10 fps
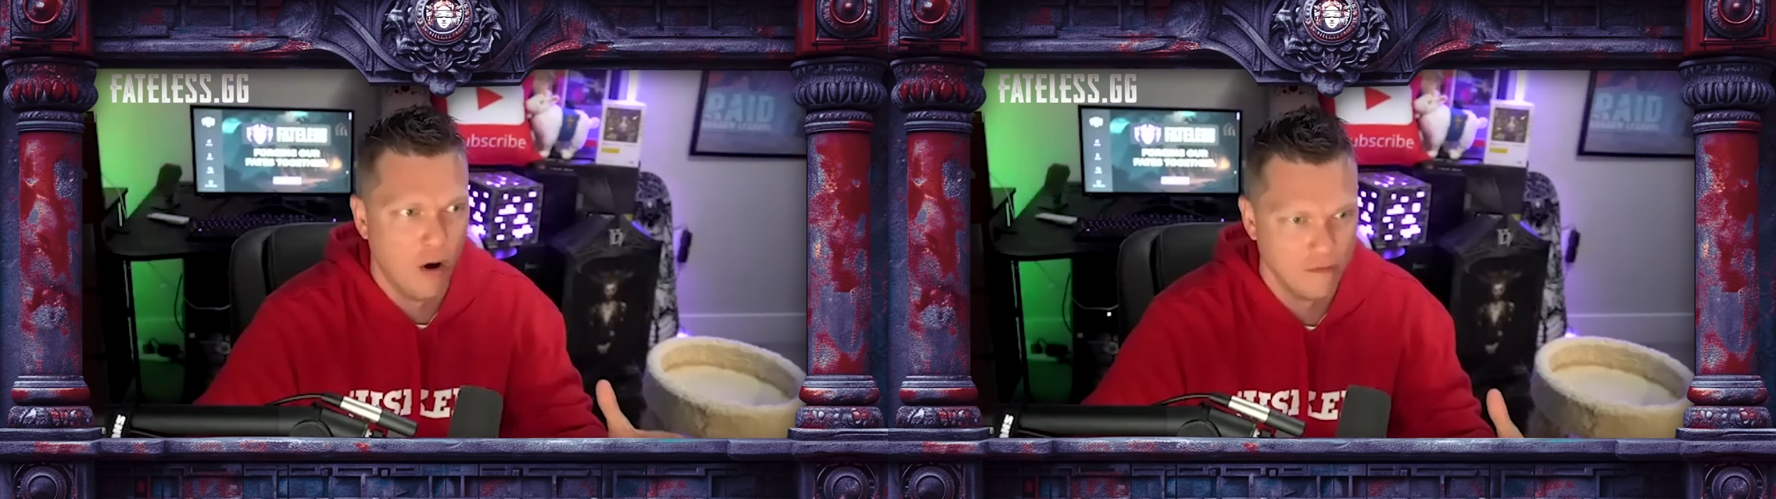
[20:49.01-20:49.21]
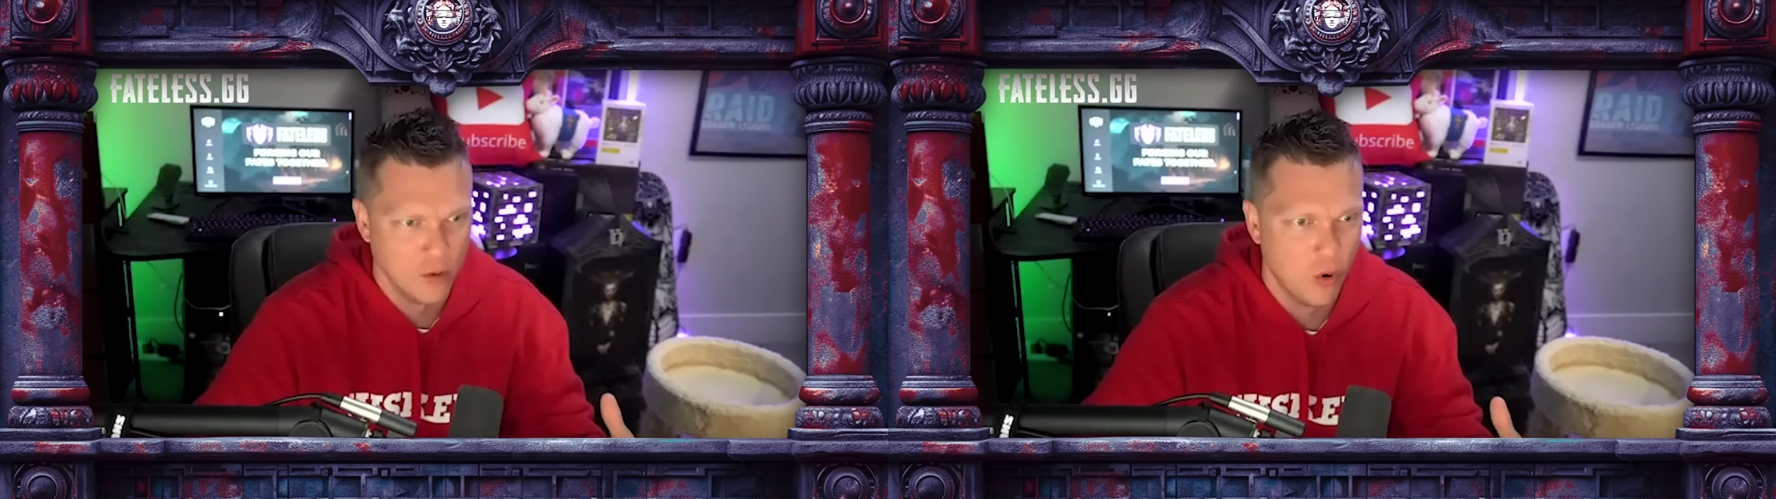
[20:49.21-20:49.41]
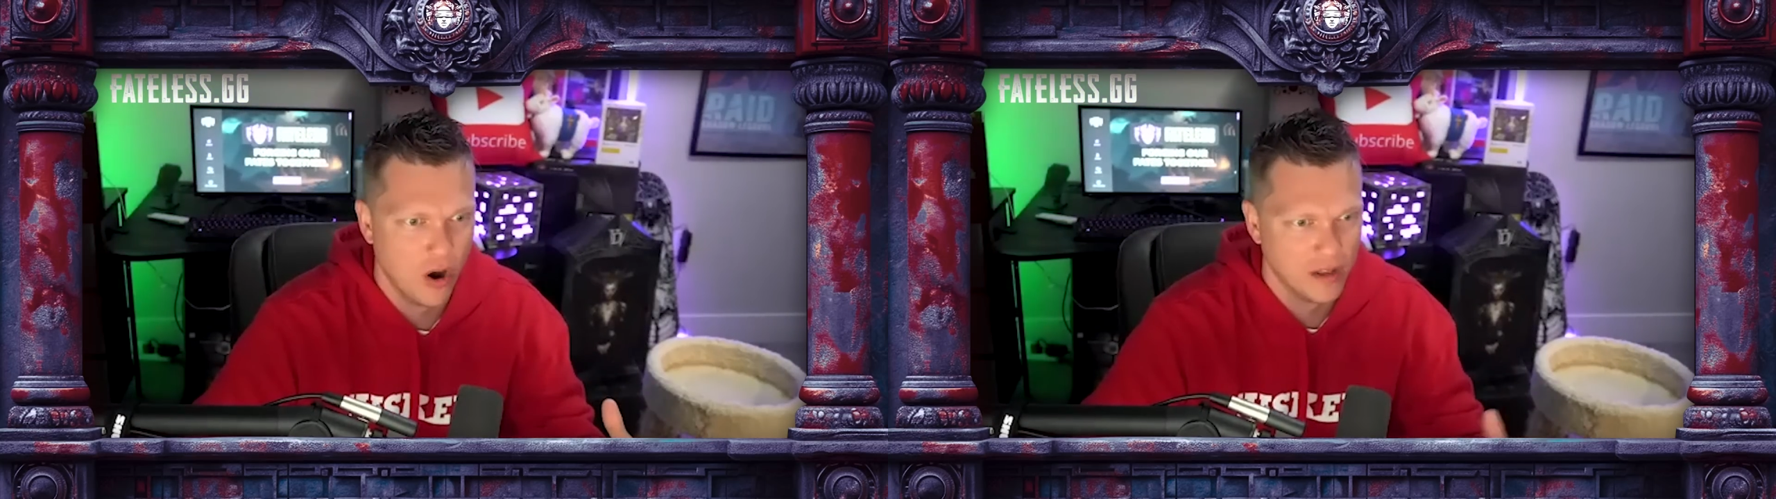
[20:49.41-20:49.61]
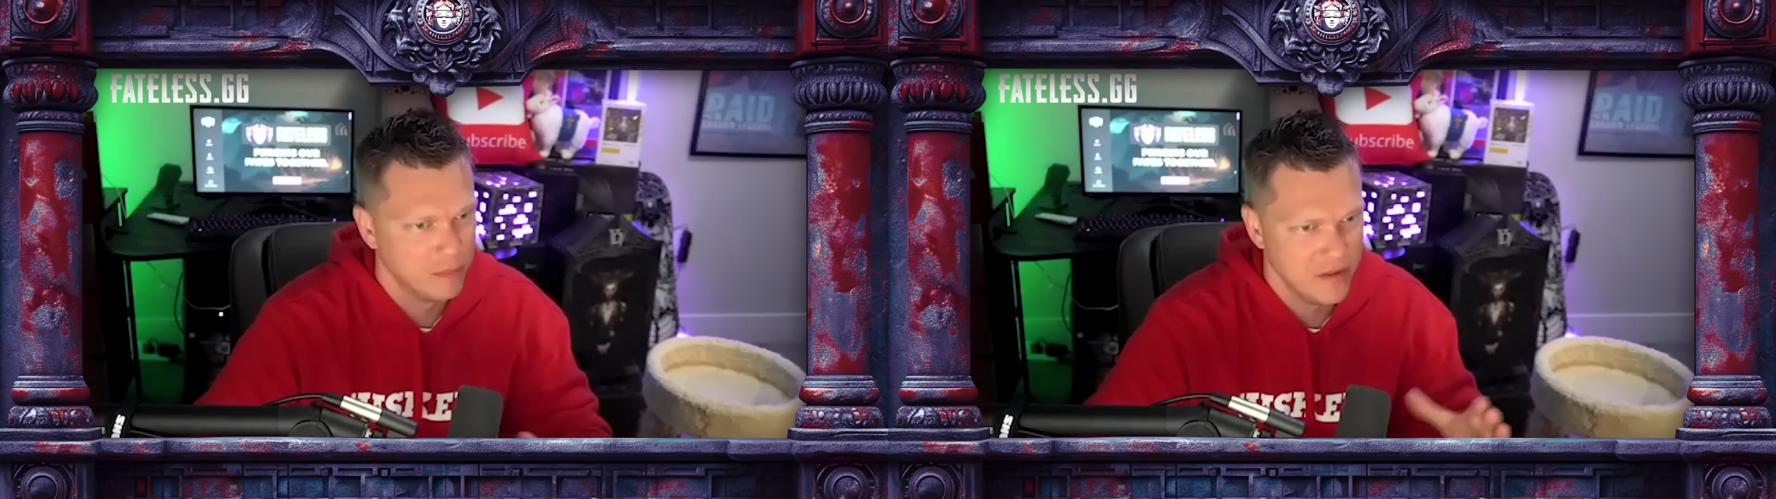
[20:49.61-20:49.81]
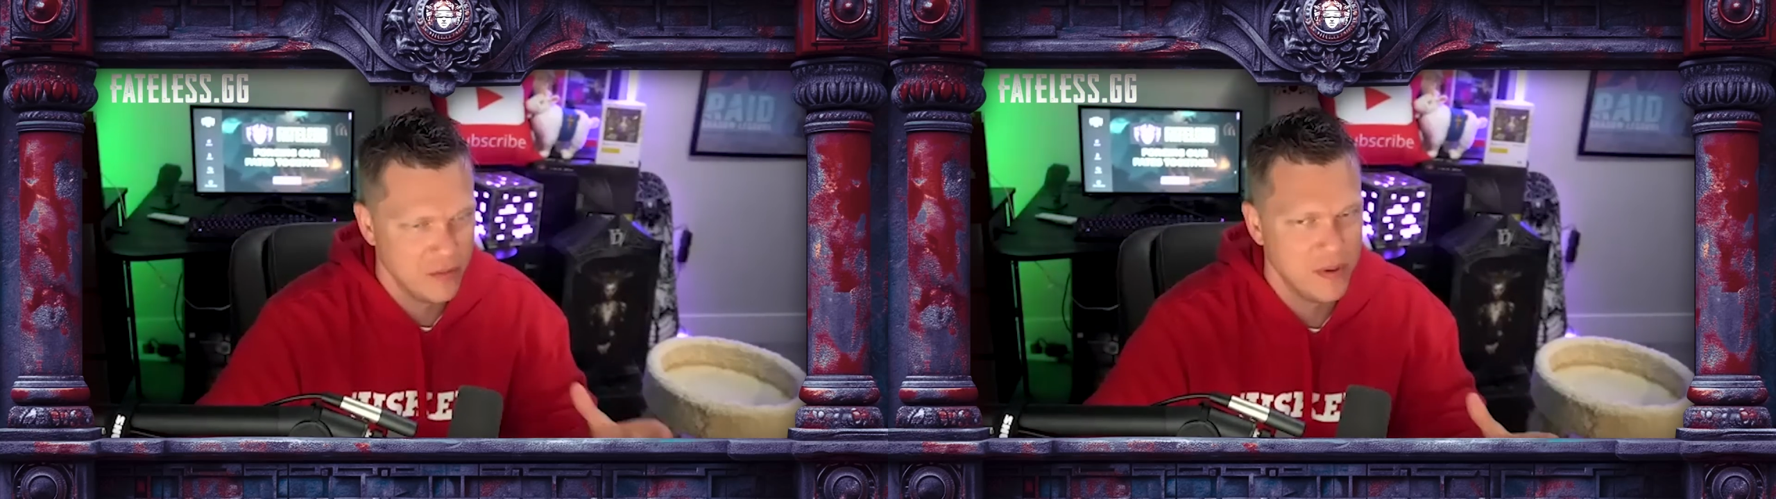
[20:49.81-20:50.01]
1v1
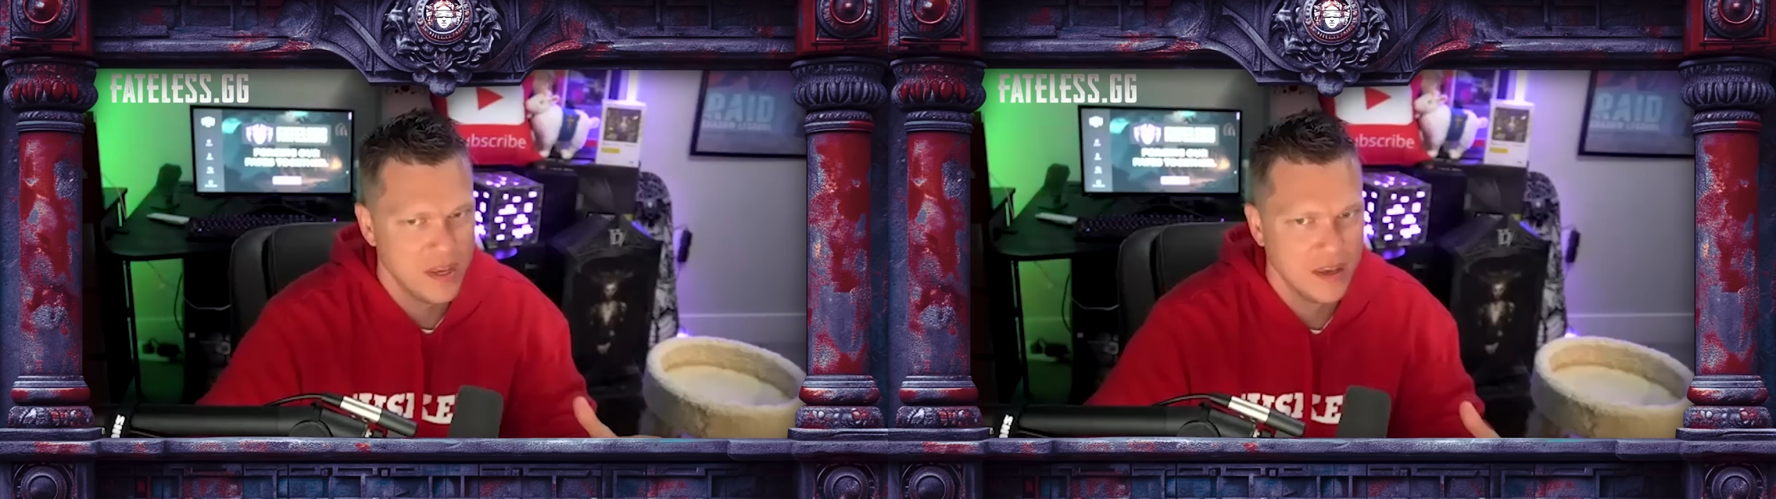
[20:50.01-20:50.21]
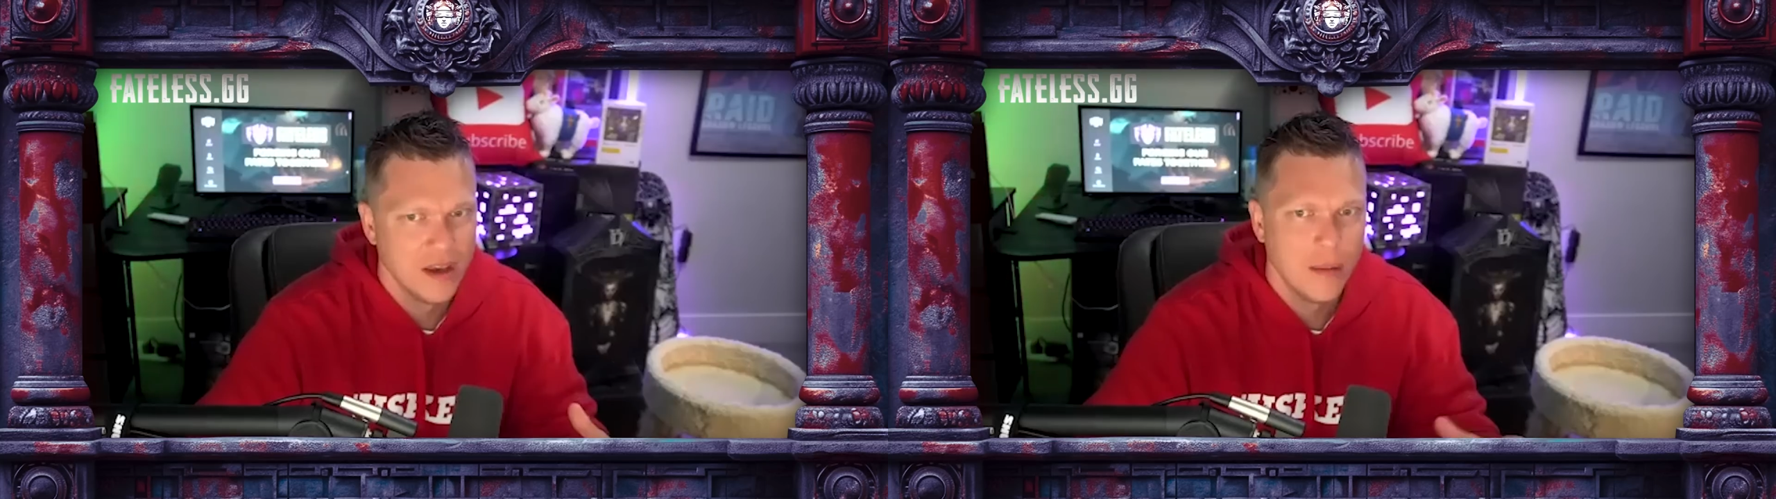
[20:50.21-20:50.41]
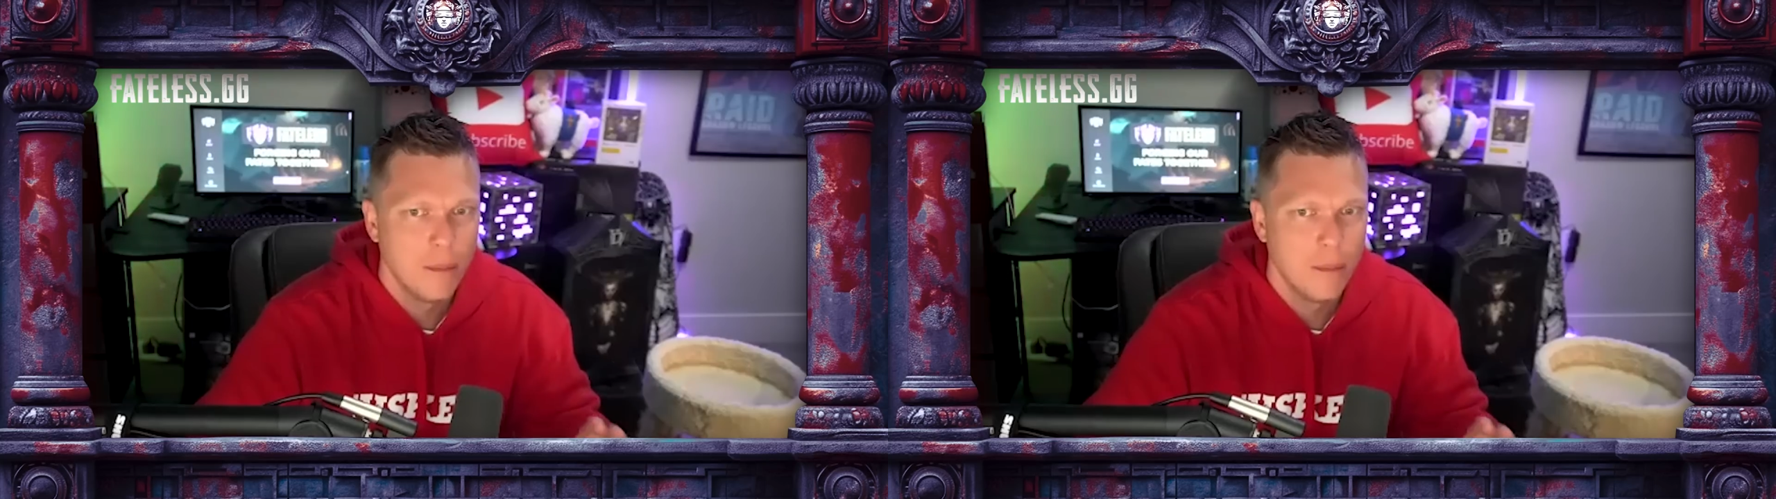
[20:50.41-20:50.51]
and PvP.